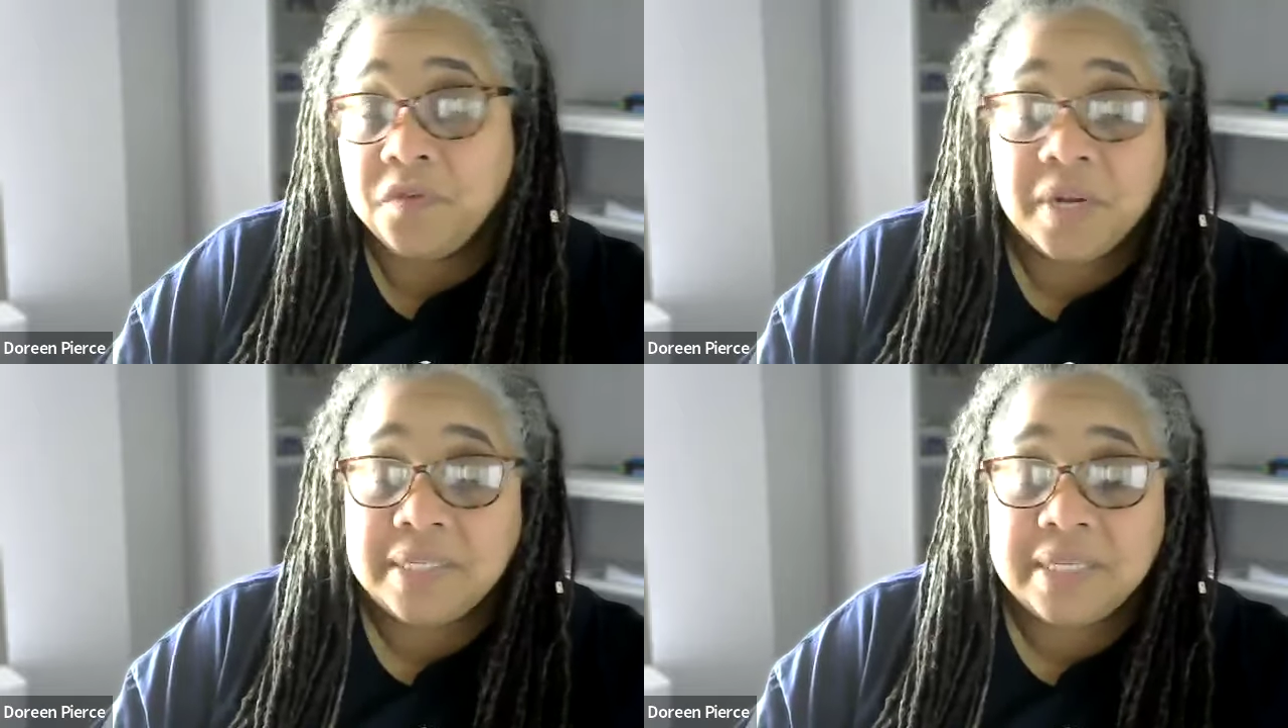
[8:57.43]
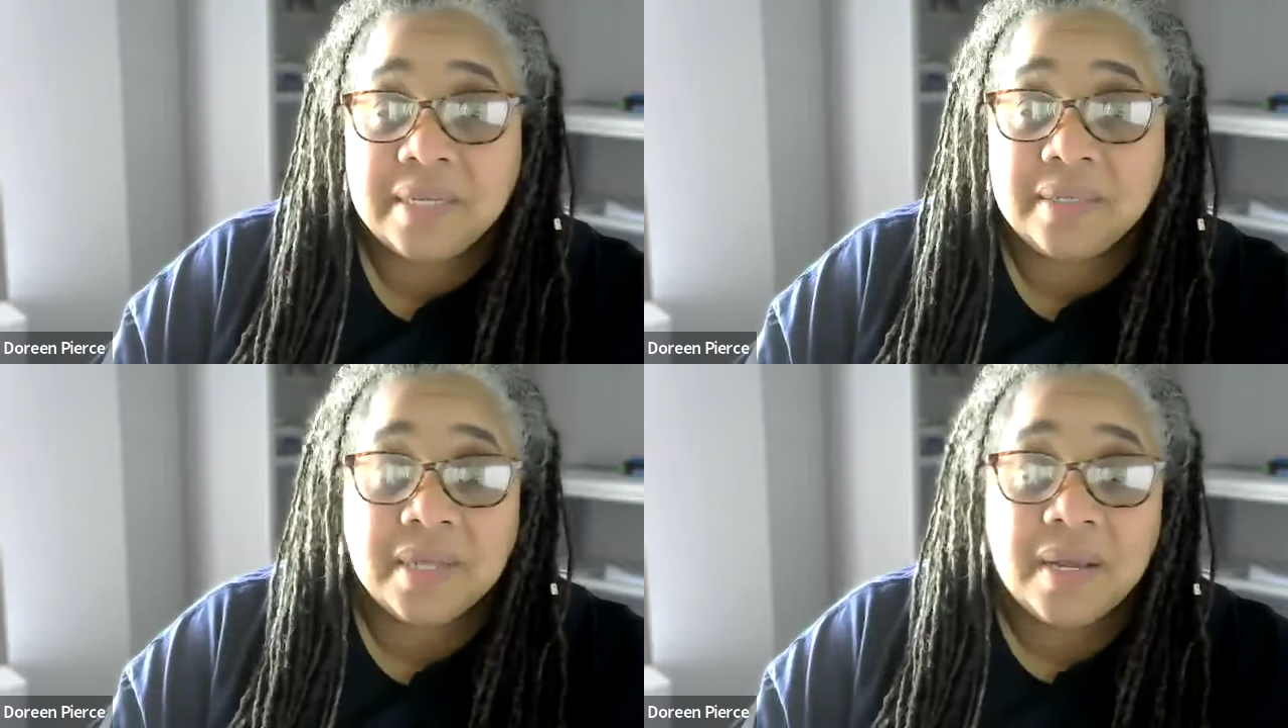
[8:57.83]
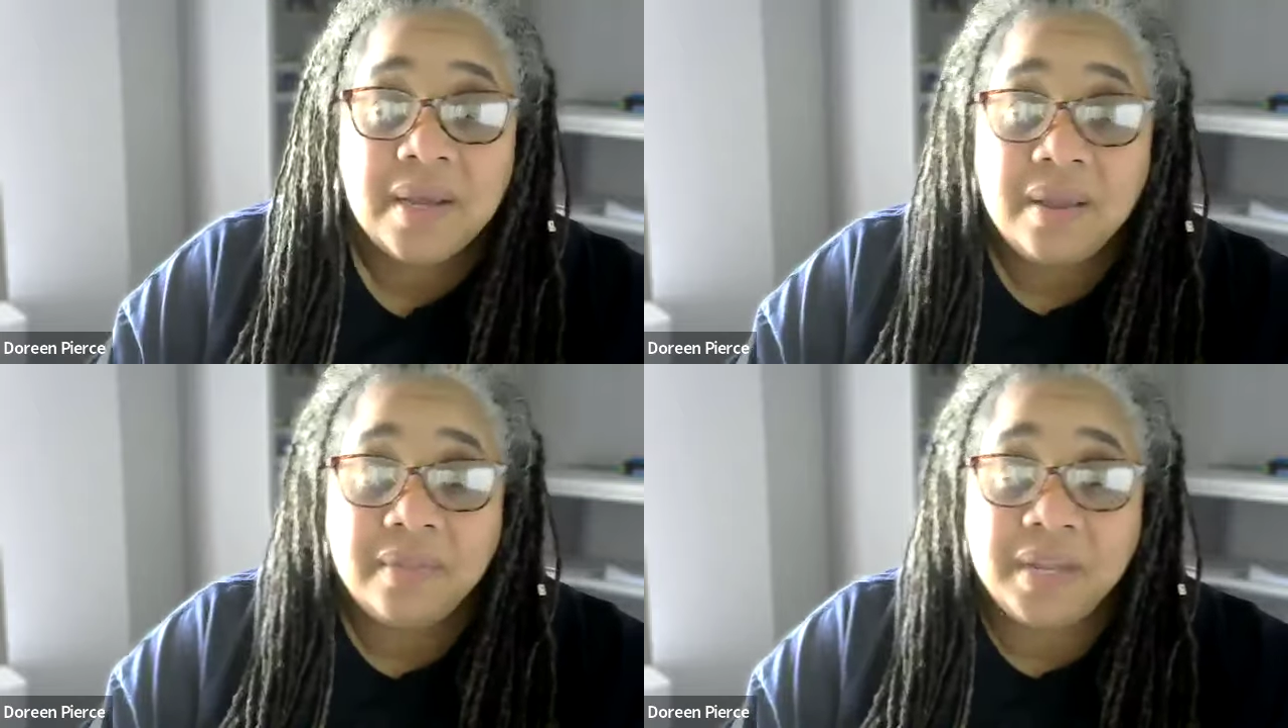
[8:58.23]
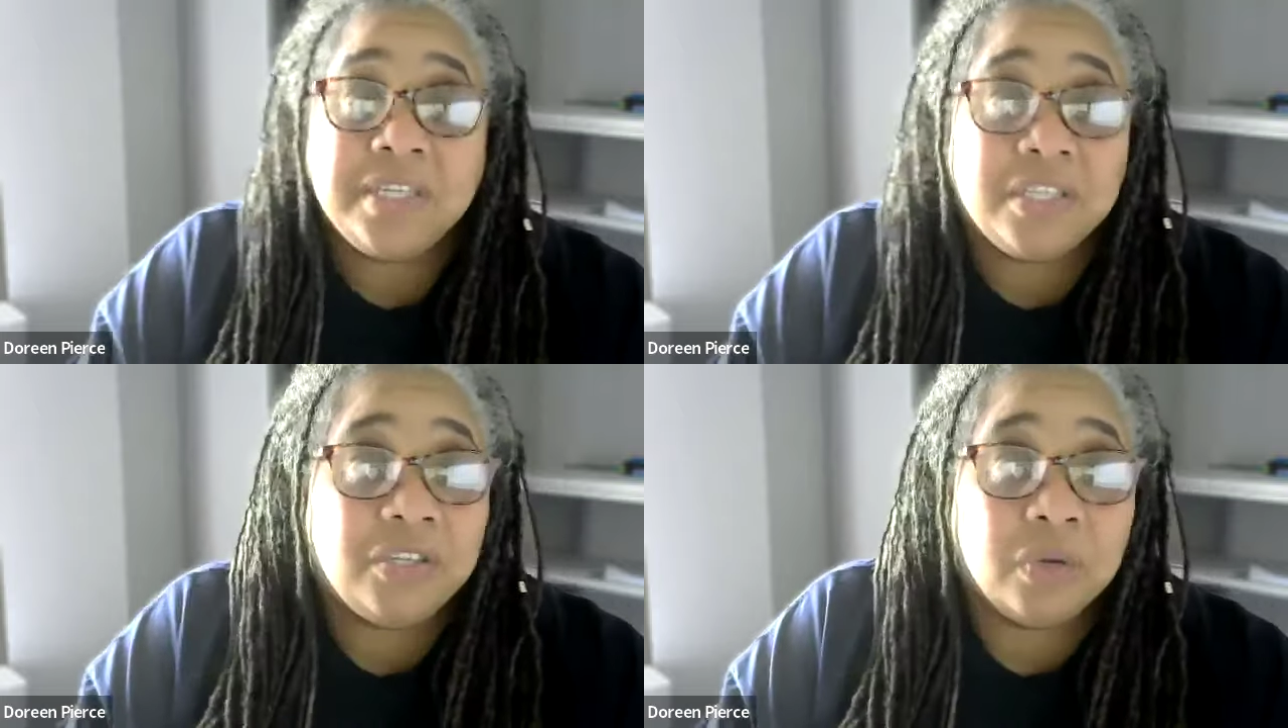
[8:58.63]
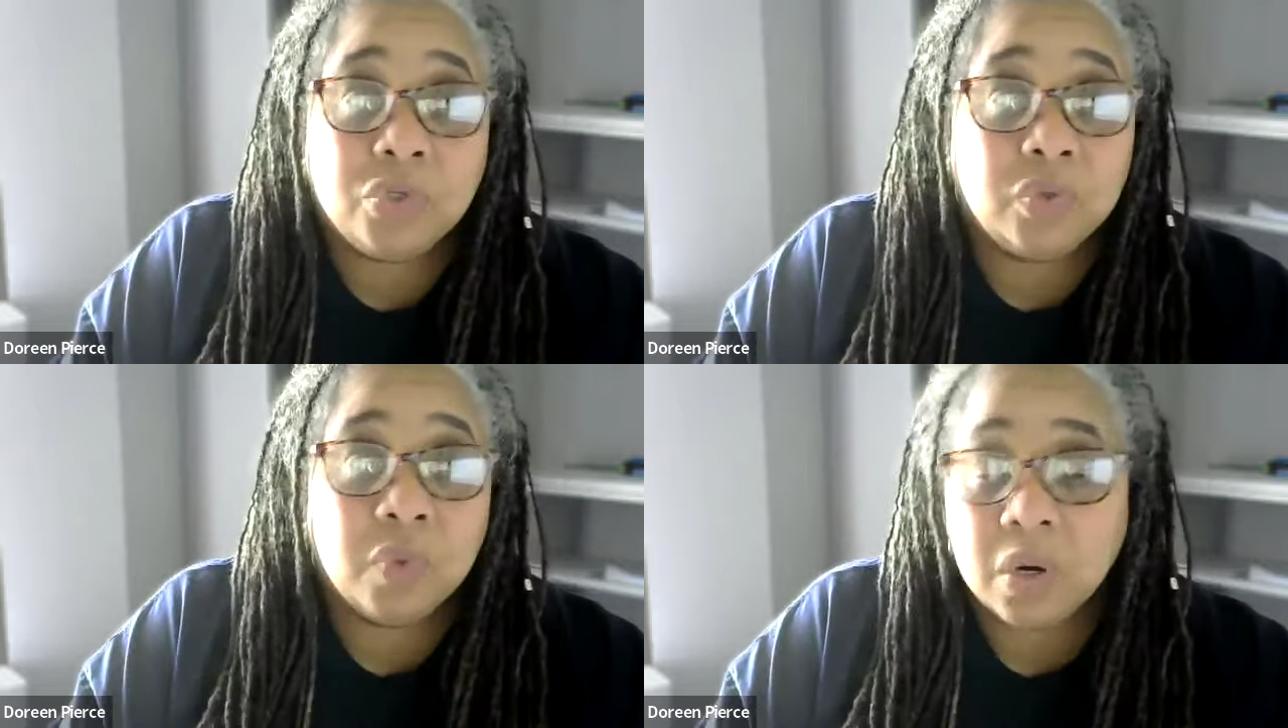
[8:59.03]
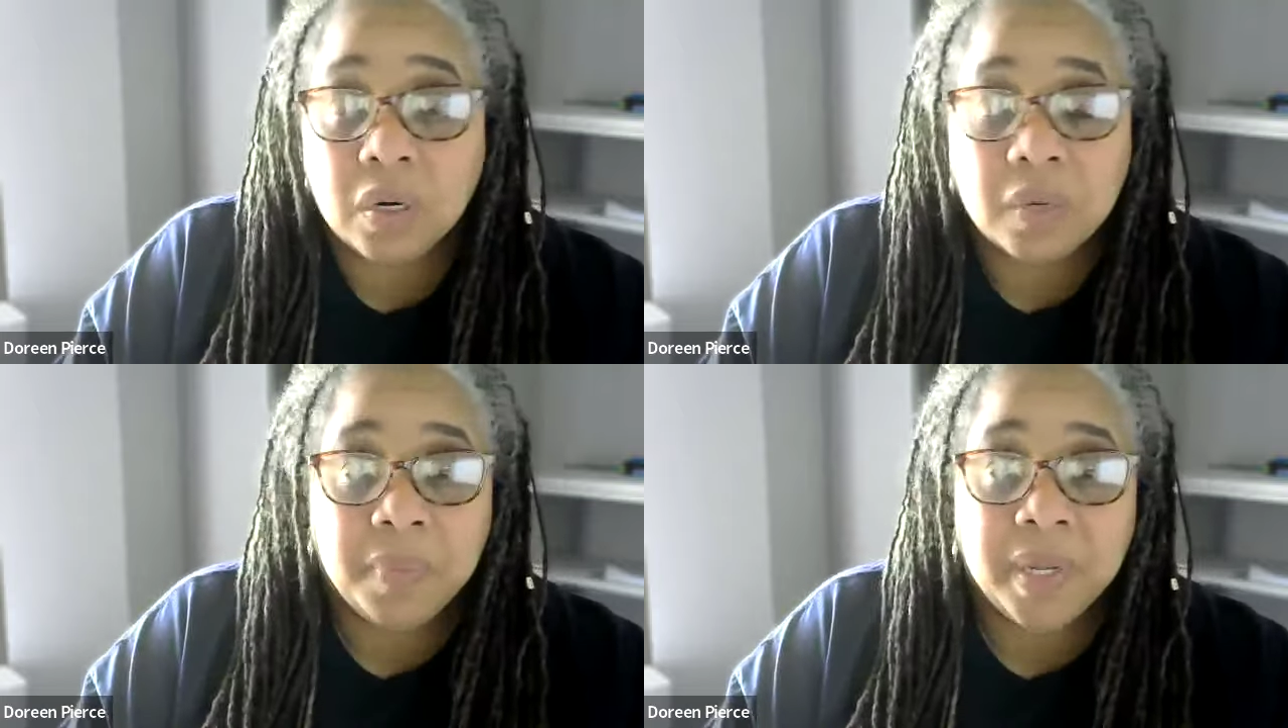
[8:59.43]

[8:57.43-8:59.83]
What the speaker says: for instance. There is a social worker,